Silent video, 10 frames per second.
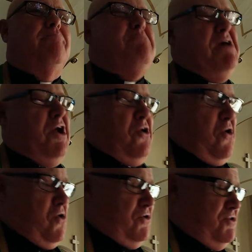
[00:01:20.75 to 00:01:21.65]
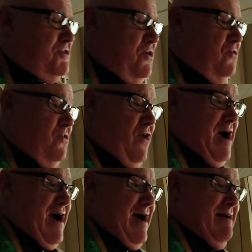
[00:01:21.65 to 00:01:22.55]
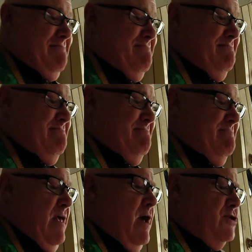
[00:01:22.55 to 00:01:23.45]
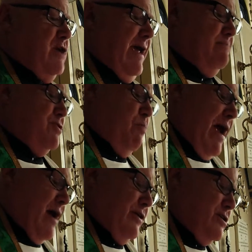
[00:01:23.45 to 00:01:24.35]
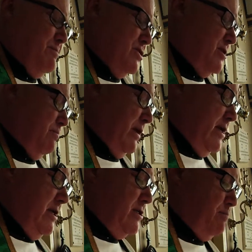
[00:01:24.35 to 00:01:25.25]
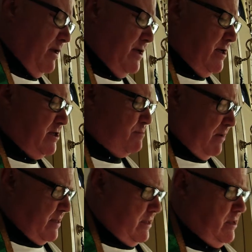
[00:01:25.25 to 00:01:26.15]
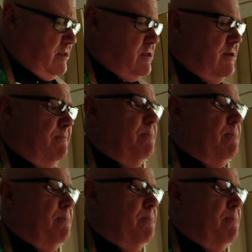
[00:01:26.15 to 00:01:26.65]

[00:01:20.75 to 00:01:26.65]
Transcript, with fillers: "Big girls don't cry." James Brown is Mr. Please, Please, Please.